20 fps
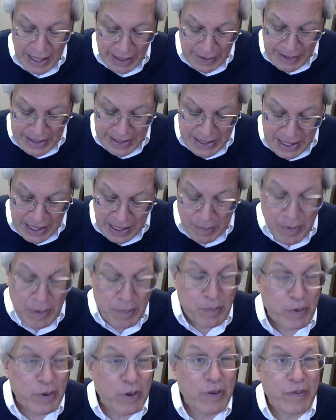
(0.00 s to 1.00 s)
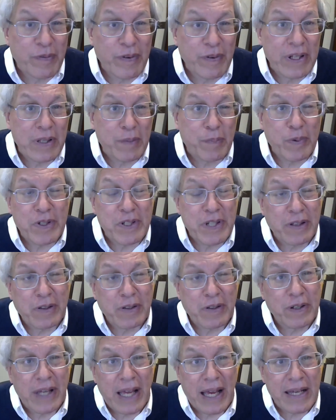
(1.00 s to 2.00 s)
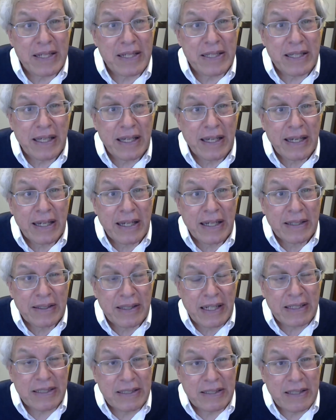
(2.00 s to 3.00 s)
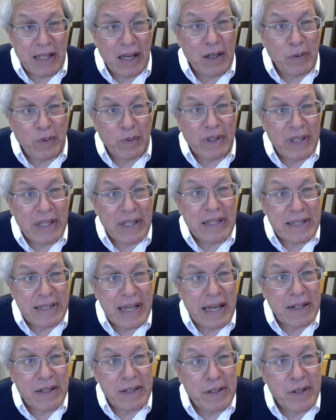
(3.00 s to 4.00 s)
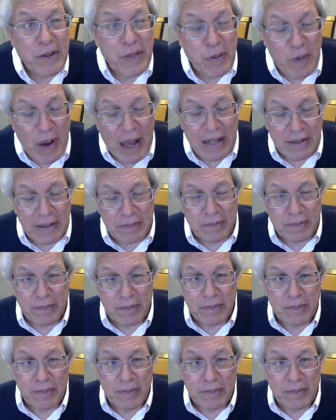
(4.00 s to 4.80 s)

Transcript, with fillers: unless it can be proven in the particular case that it's done with the intent to threaten.